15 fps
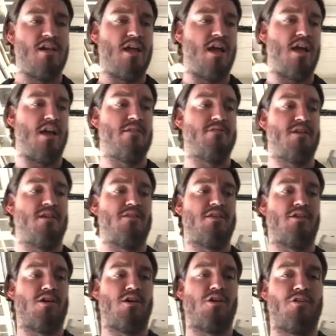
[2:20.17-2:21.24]
and then
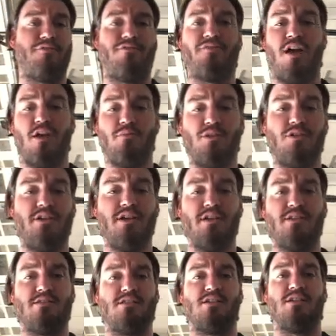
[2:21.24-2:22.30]
their fiber
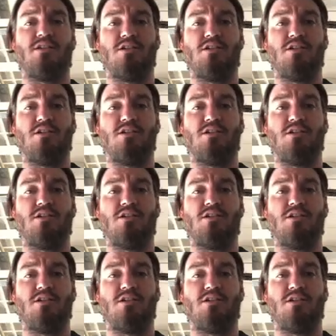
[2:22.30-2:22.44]
is the